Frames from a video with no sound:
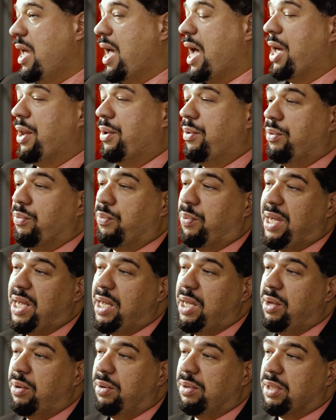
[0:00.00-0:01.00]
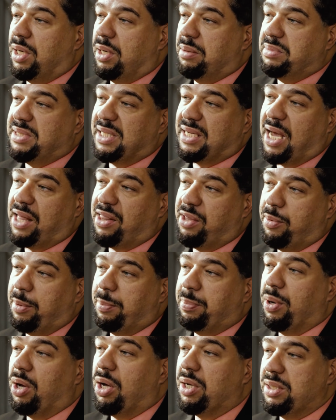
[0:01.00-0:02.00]
and we, um, together
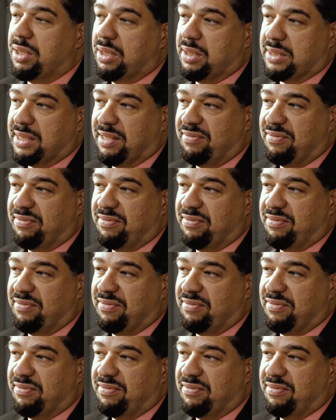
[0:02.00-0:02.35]
with partners,